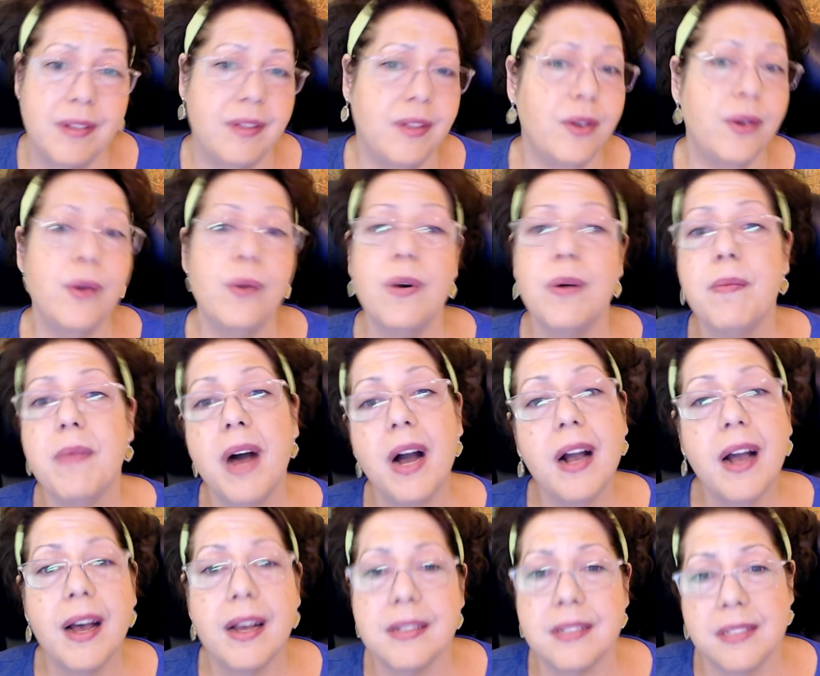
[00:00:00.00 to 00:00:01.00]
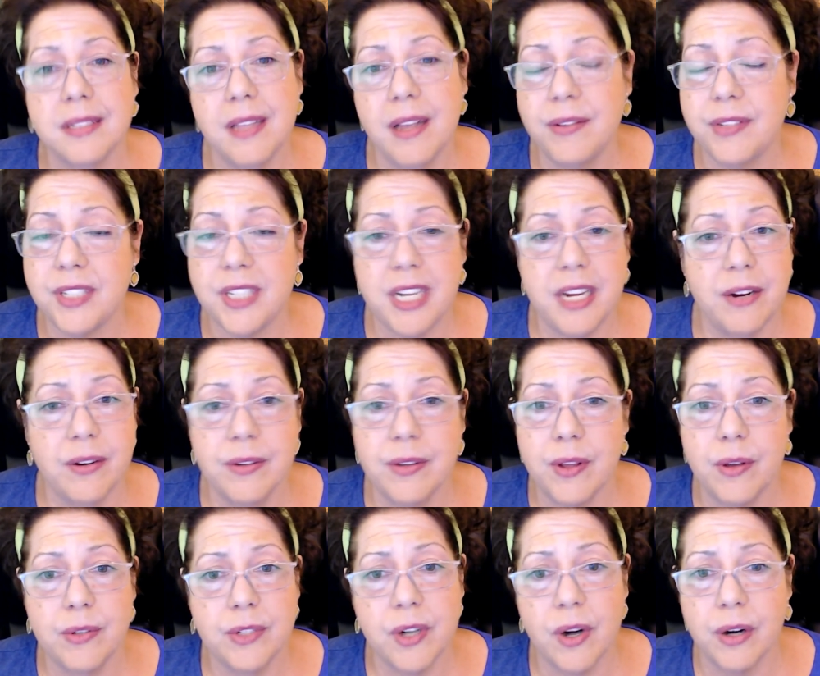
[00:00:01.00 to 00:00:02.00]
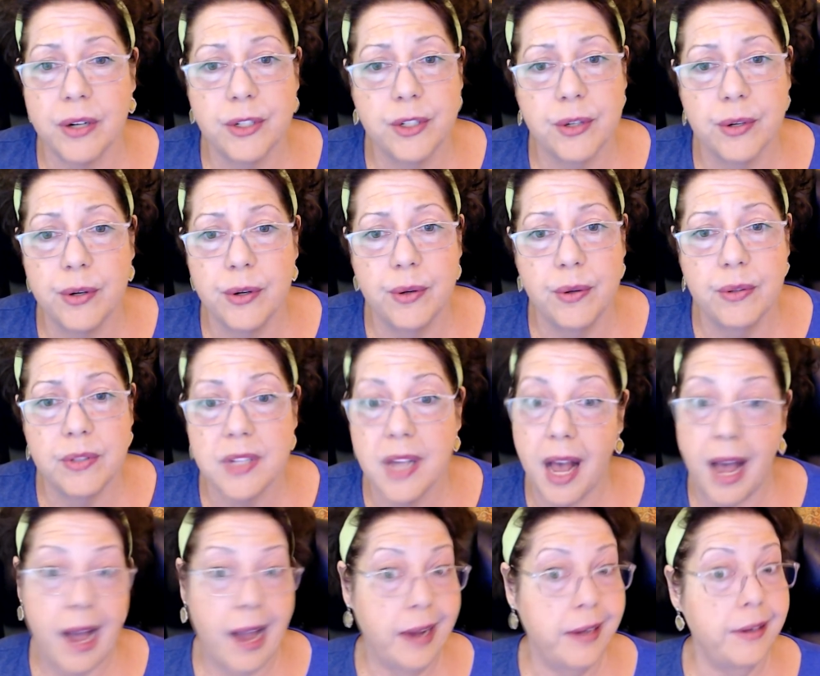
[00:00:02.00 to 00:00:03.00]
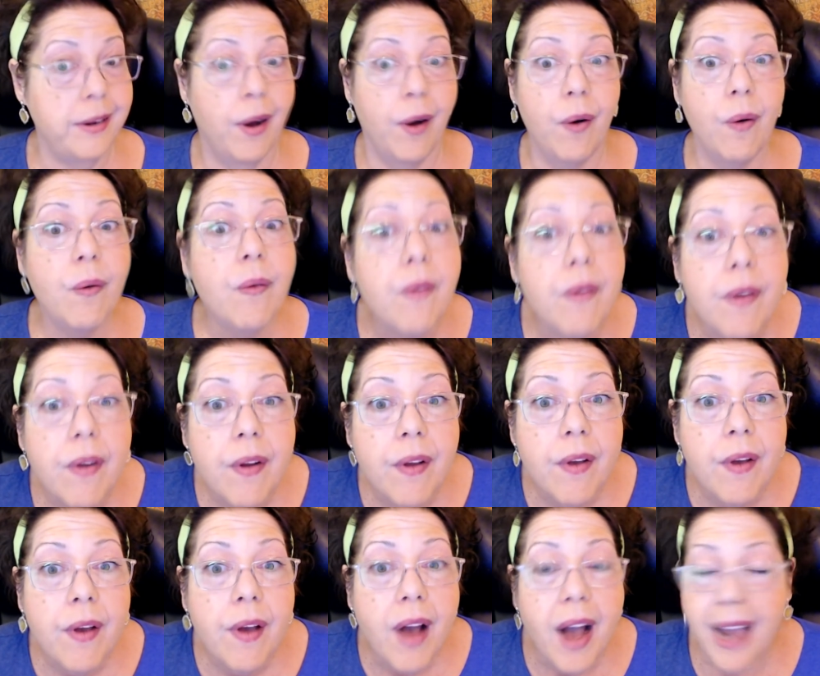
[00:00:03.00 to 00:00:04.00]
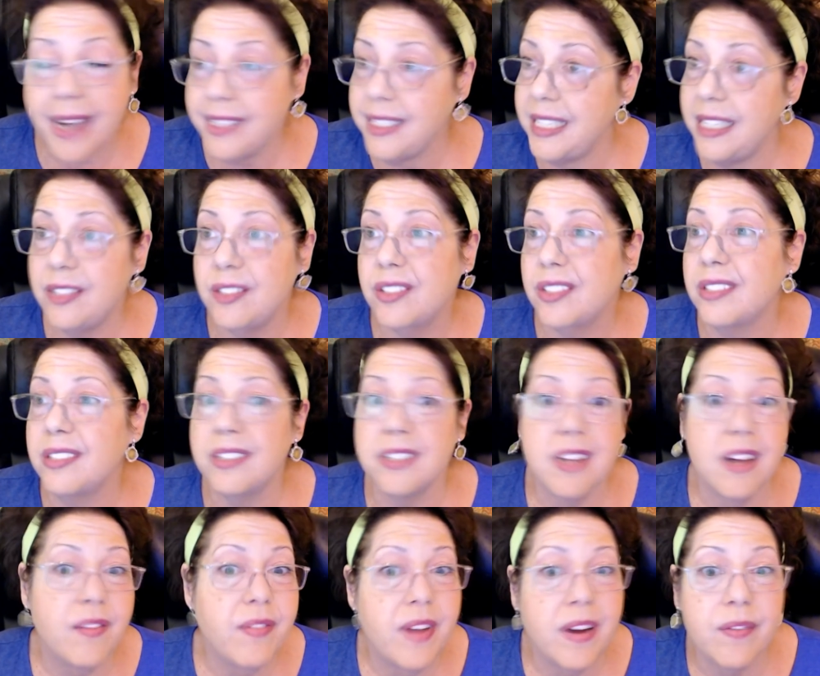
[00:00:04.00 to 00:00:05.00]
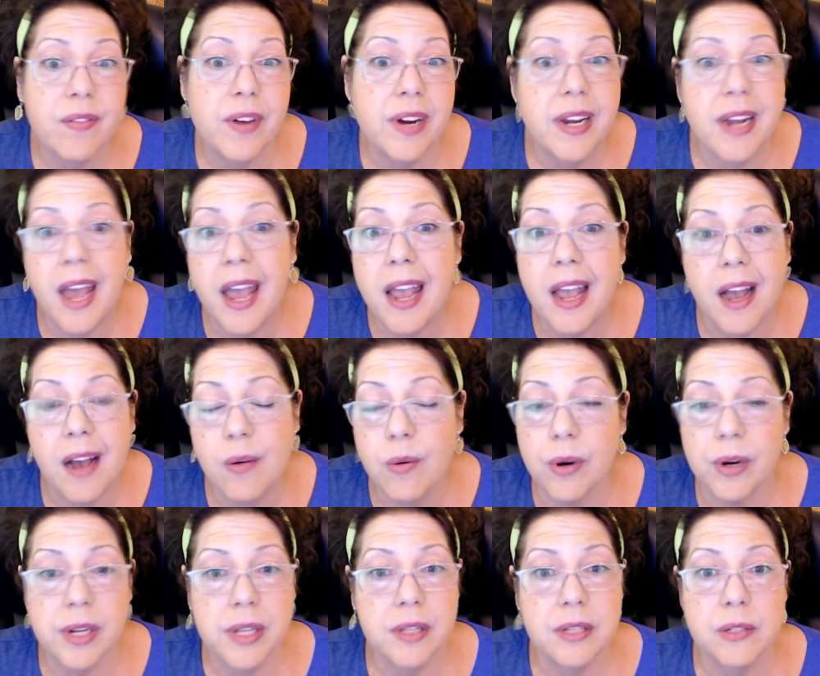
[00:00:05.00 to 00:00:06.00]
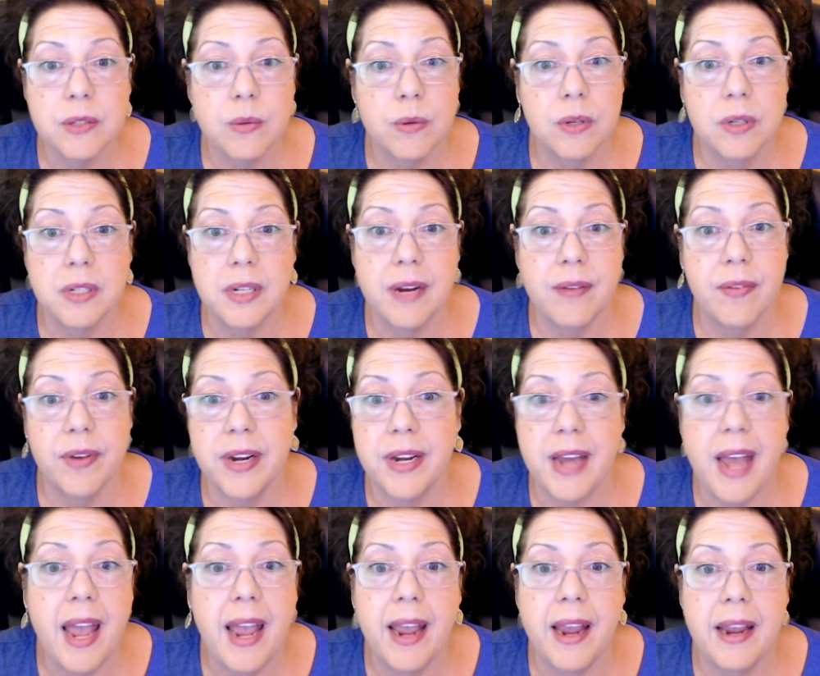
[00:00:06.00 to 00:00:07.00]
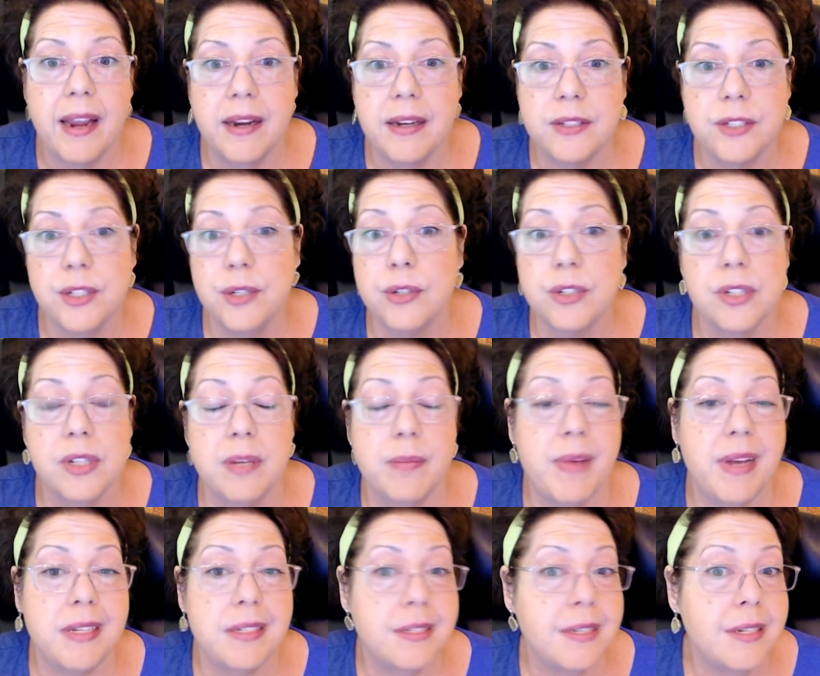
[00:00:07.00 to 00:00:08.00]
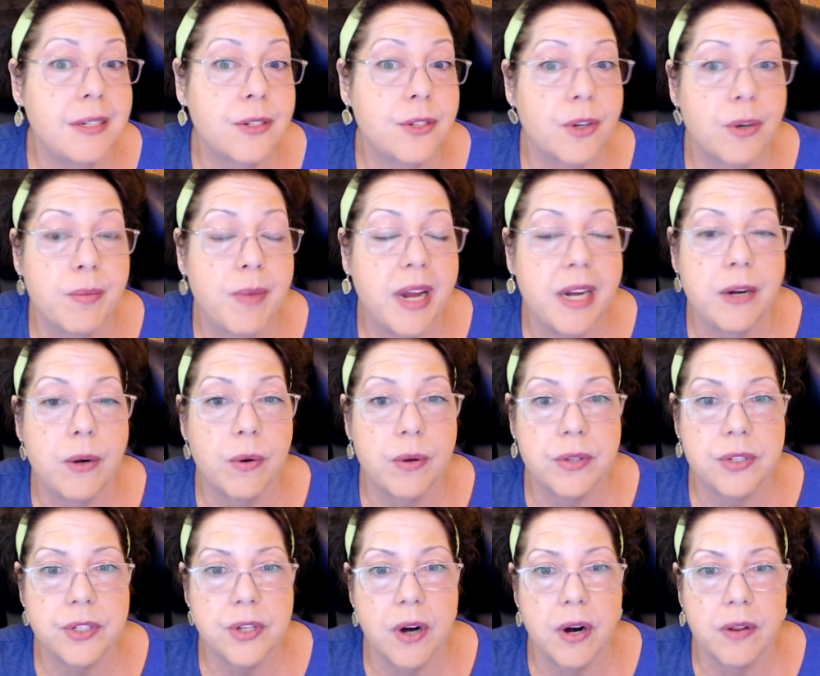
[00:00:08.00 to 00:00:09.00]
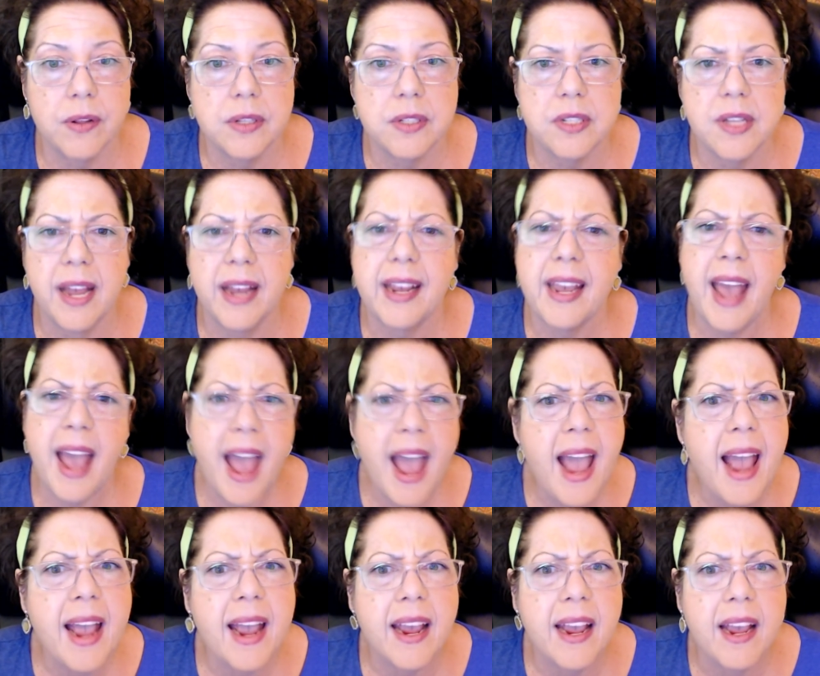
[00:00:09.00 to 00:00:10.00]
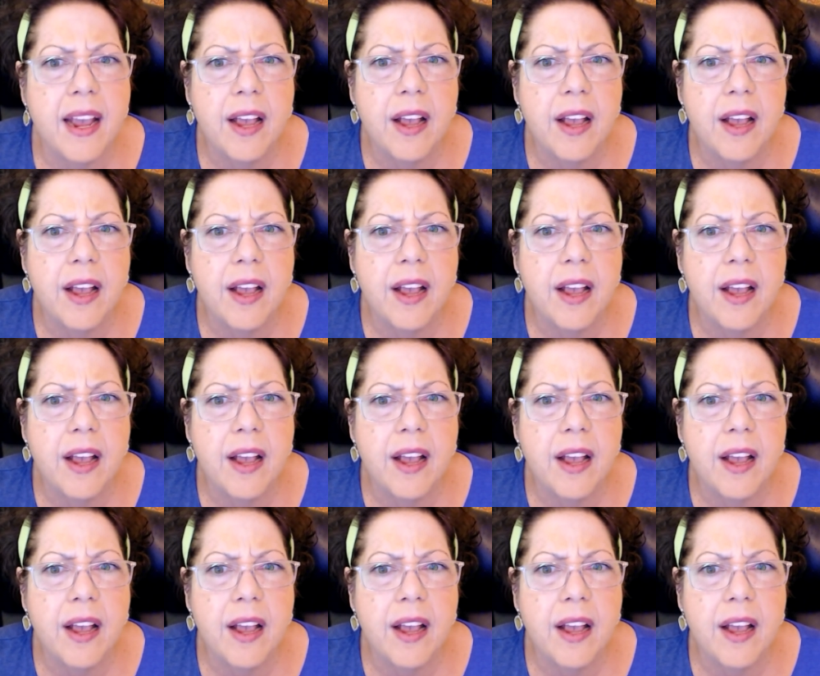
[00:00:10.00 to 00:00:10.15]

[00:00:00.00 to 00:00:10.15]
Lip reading: who among us loves to hear those hard truths? I don't. I teach this stuff every day. I work in this world every day. And it's usually my sister, my North Star, that's like, hey,